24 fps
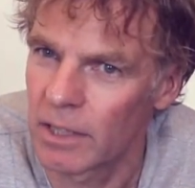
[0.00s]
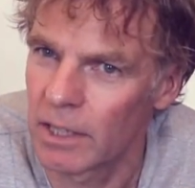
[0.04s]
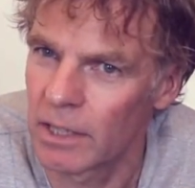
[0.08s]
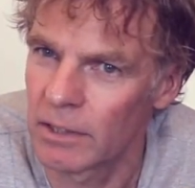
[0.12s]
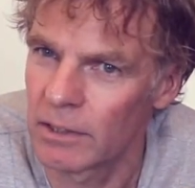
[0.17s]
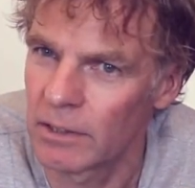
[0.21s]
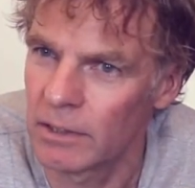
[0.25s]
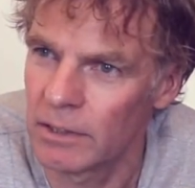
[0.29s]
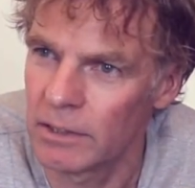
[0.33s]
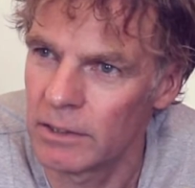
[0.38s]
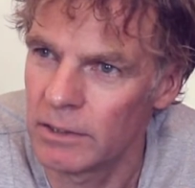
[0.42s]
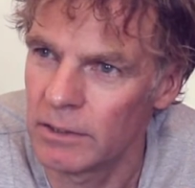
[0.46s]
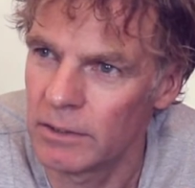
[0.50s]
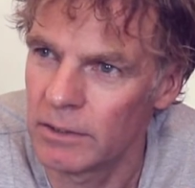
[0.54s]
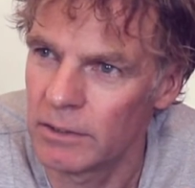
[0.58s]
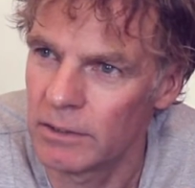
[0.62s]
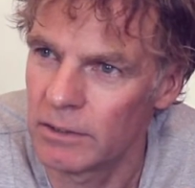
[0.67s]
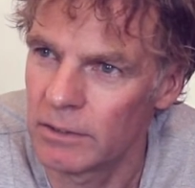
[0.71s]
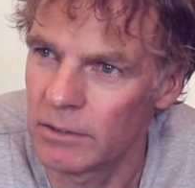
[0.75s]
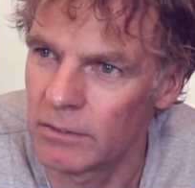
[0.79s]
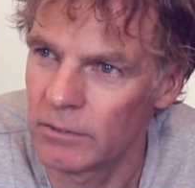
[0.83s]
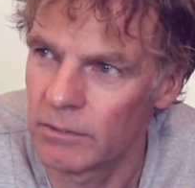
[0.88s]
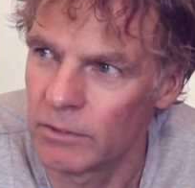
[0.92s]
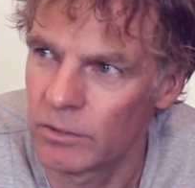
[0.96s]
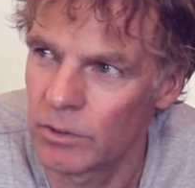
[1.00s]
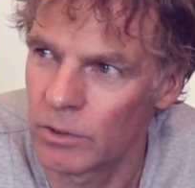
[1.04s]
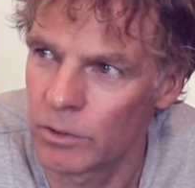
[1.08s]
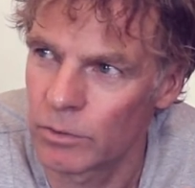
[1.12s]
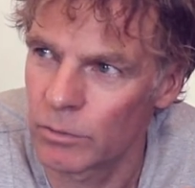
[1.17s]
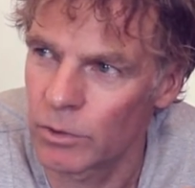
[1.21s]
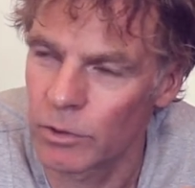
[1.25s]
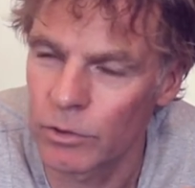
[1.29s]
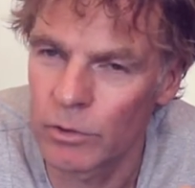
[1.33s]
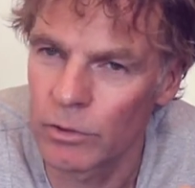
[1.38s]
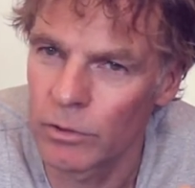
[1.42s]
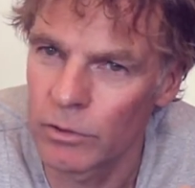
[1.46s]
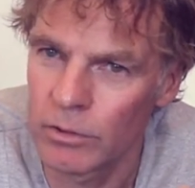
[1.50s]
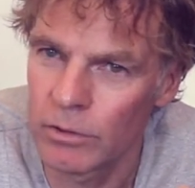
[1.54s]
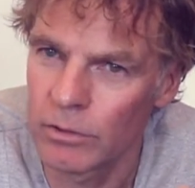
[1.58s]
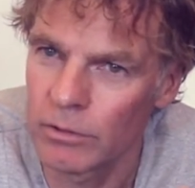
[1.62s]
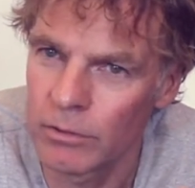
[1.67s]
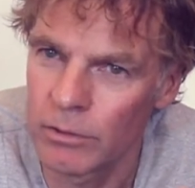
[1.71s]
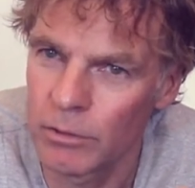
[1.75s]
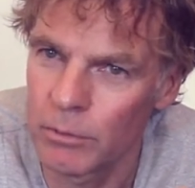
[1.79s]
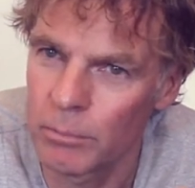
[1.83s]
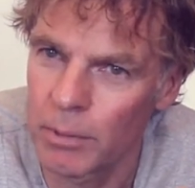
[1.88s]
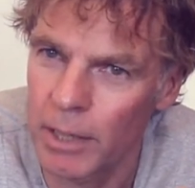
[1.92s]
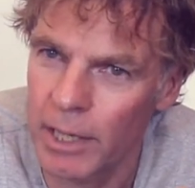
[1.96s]
I don't want to
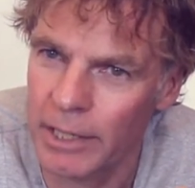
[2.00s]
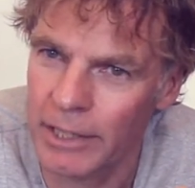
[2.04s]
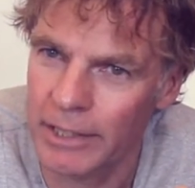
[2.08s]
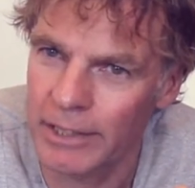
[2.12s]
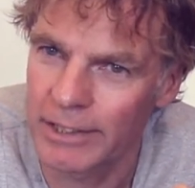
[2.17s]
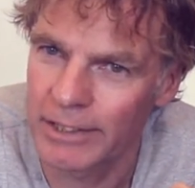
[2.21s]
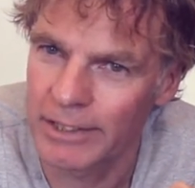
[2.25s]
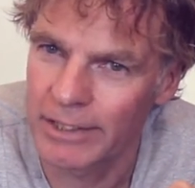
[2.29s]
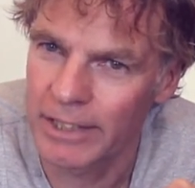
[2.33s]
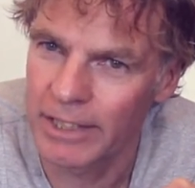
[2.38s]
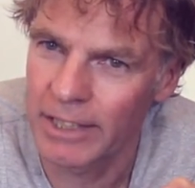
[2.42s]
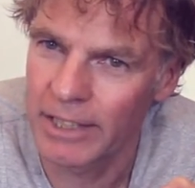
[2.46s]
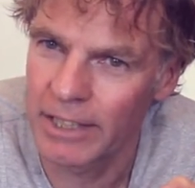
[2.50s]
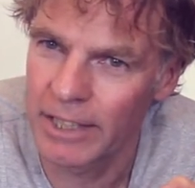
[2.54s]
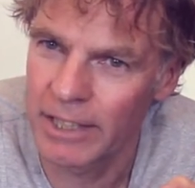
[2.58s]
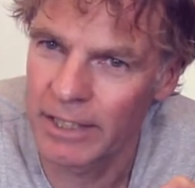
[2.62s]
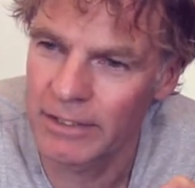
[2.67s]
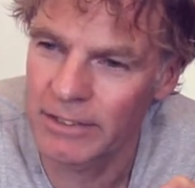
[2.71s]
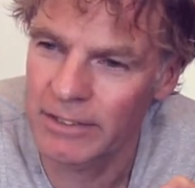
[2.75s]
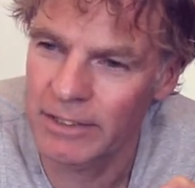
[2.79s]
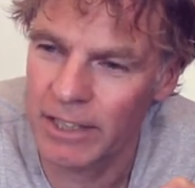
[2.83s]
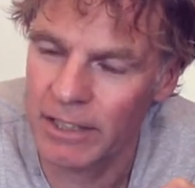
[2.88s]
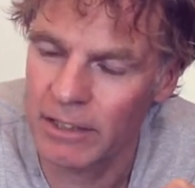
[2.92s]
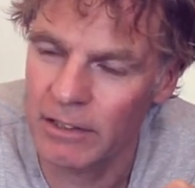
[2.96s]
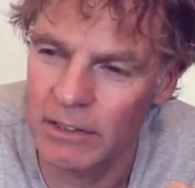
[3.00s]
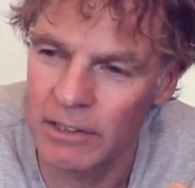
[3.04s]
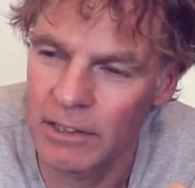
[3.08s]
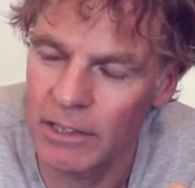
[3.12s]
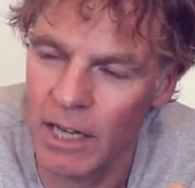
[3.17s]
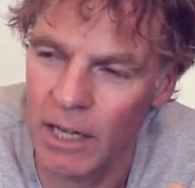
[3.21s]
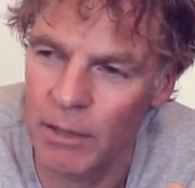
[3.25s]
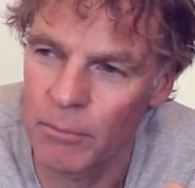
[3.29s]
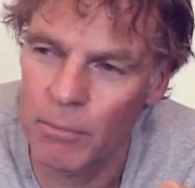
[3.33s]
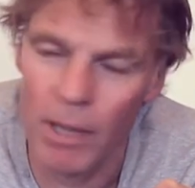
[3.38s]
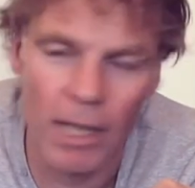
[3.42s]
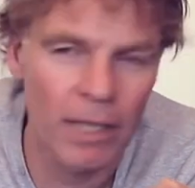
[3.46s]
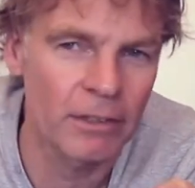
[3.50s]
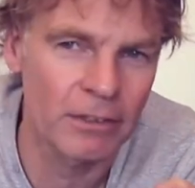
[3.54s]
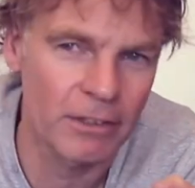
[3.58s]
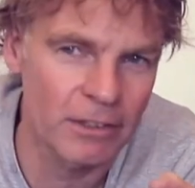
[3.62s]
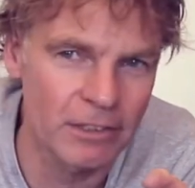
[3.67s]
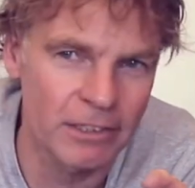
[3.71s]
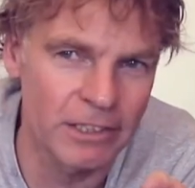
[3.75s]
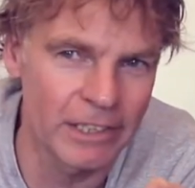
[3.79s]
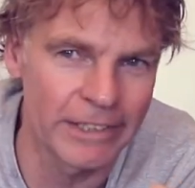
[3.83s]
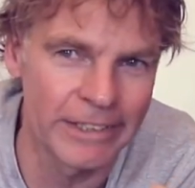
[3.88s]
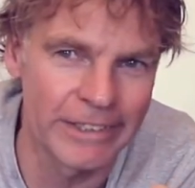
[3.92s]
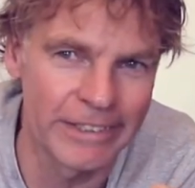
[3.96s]
look back, and secondly I'm
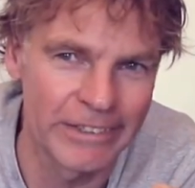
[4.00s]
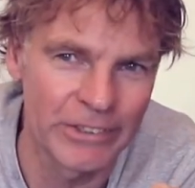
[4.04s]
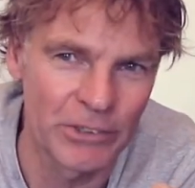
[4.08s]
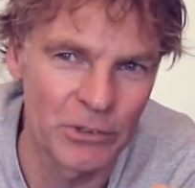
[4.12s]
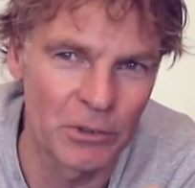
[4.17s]
endlessly